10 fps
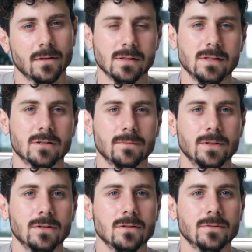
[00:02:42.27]
So these could
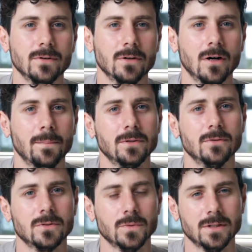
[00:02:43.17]
be used for
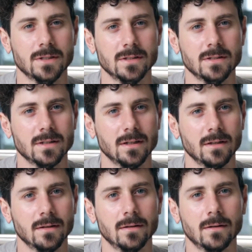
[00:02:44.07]
optical switches
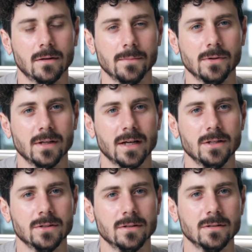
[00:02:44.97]
in
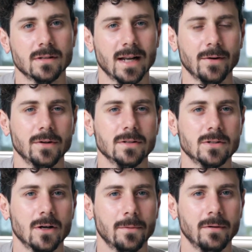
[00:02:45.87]
communications, allowing us
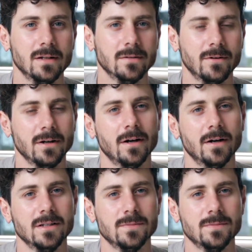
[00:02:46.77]
to operate at very high